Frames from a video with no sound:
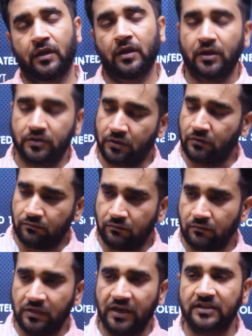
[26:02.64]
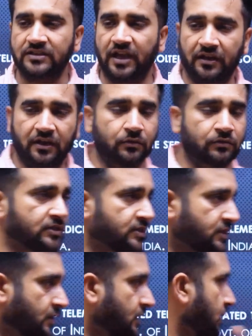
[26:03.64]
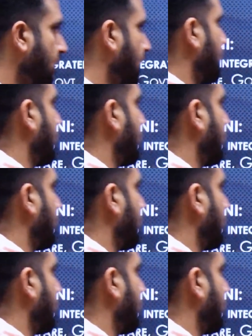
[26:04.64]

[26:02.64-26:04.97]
So let us get into this, what it